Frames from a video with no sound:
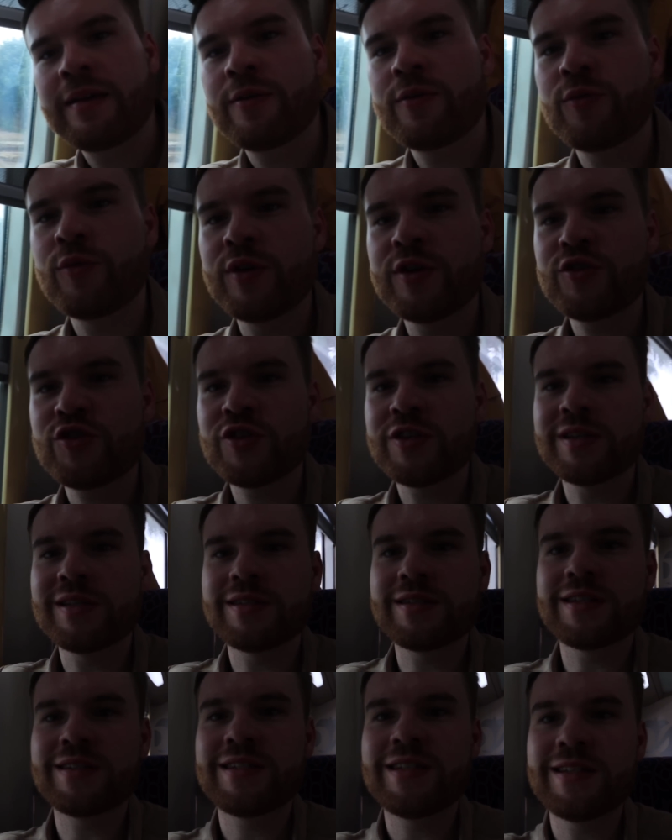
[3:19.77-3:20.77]
which
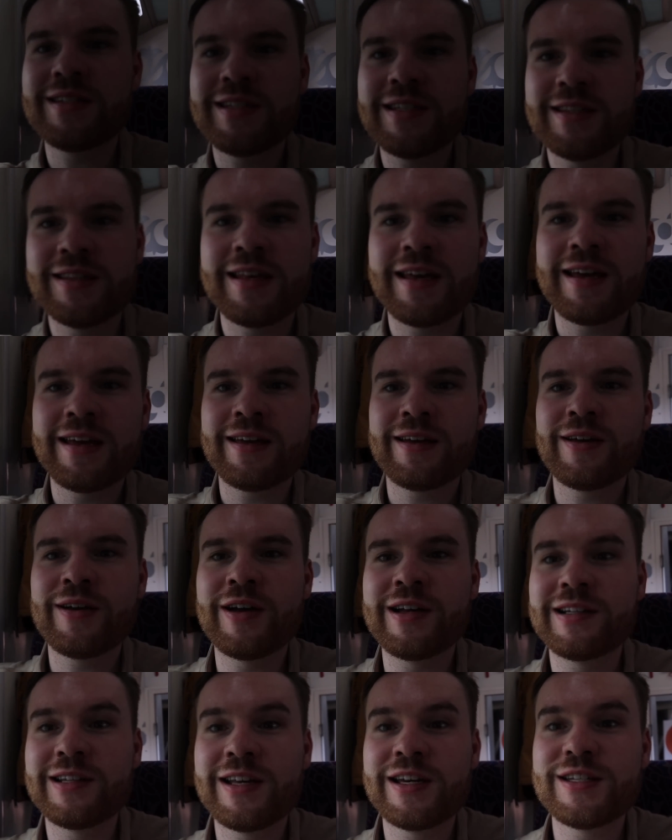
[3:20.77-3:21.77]
is a city that
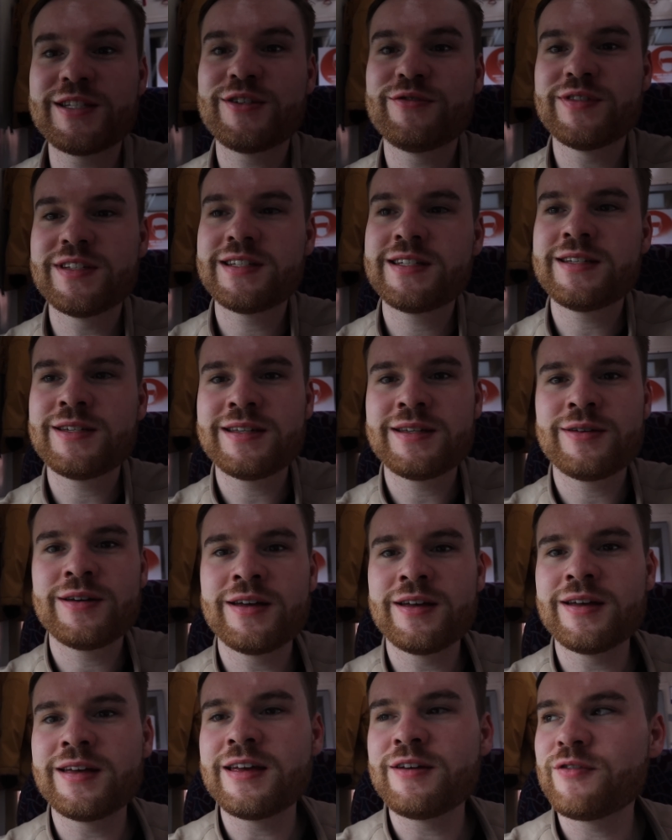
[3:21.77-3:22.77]
I'd like to visit
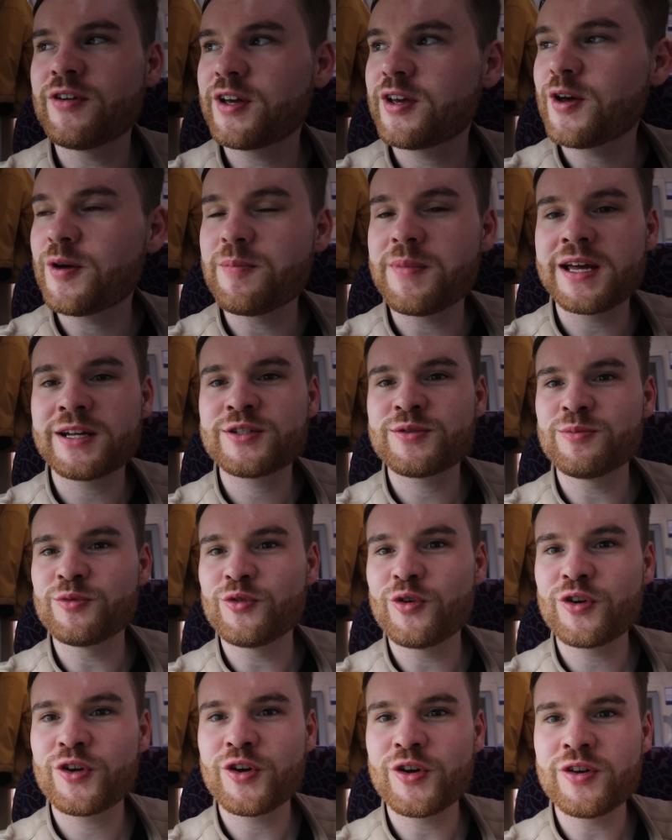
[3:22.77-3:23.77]
if I come back to
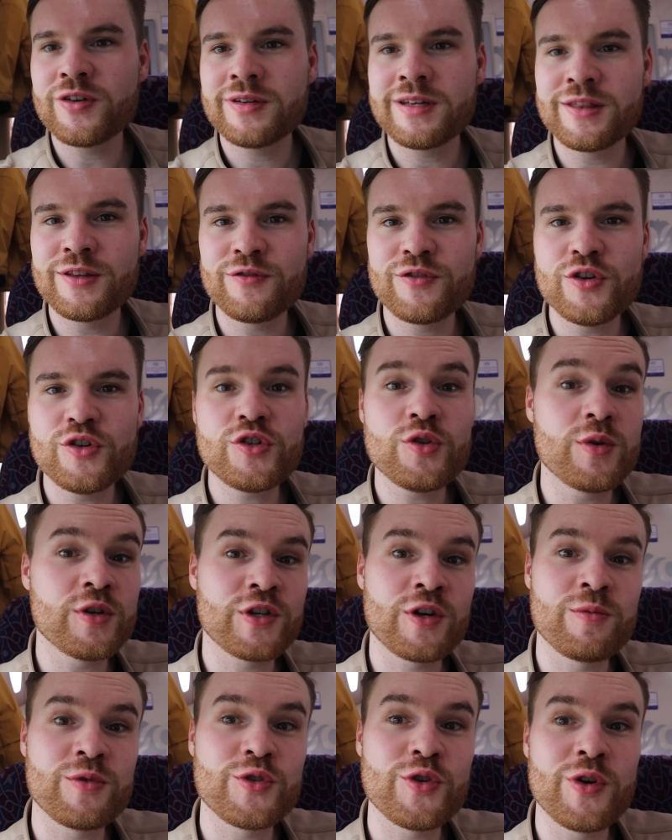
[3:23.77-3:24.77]
Morocco in the future, which
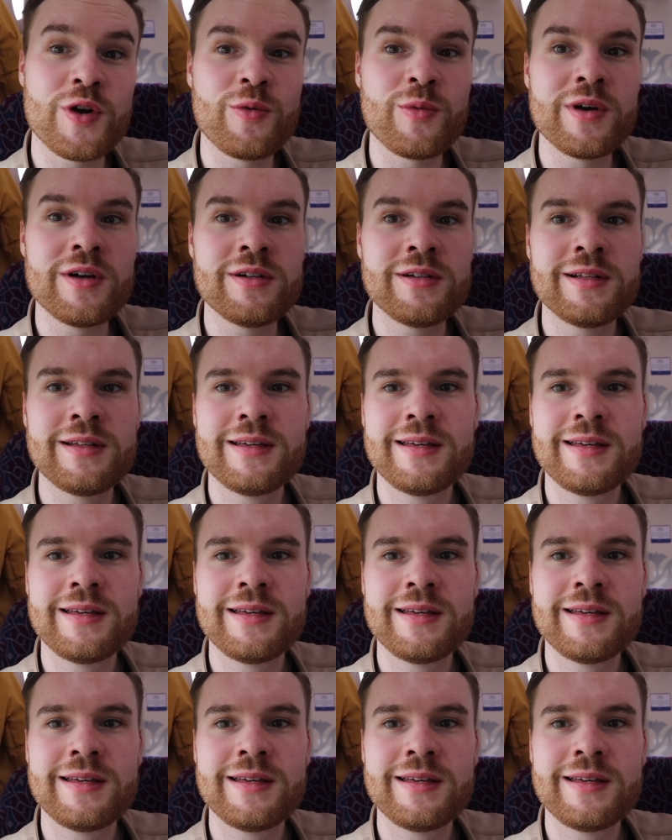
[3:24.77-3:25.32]
I'm sure I will.